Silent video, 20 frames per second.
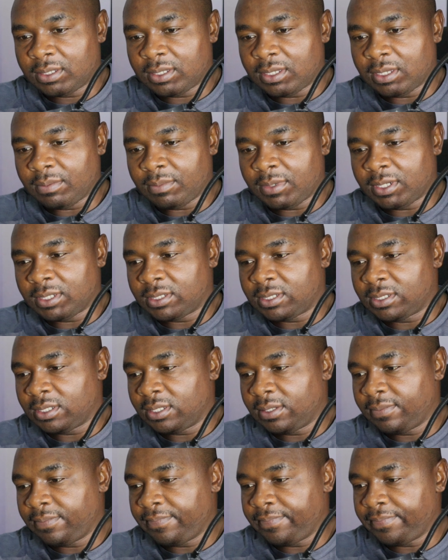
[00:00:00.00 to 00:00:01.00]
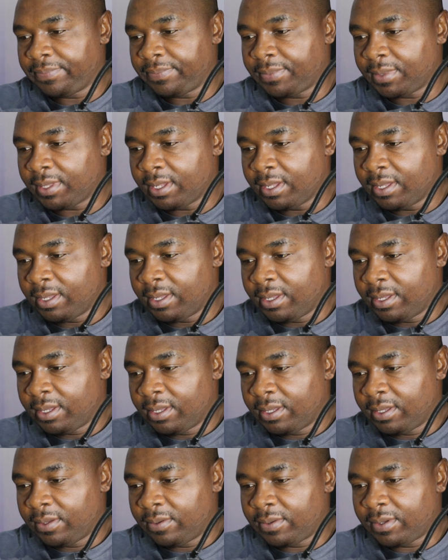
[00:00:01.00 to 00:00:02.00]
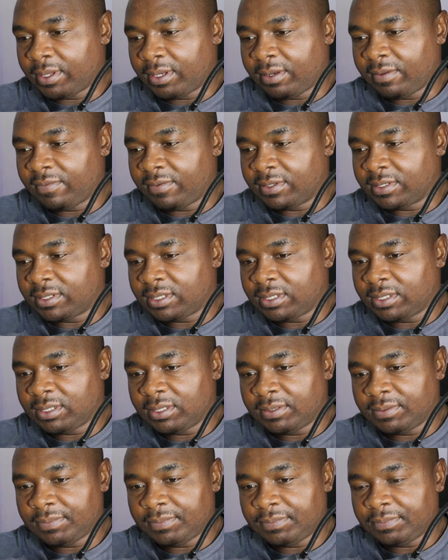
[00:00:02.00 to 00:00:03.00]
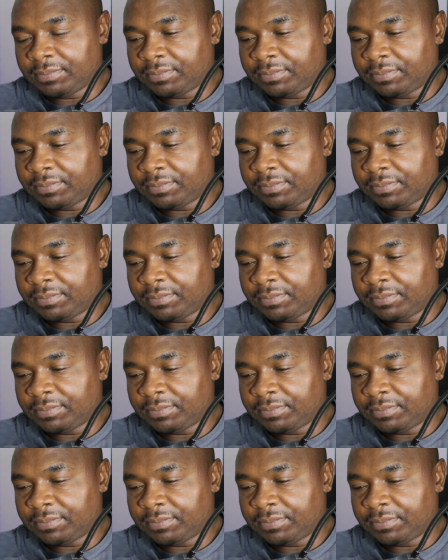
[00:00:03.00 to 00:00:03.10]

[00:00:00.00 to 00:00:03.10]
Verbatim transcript: cameras here you can even see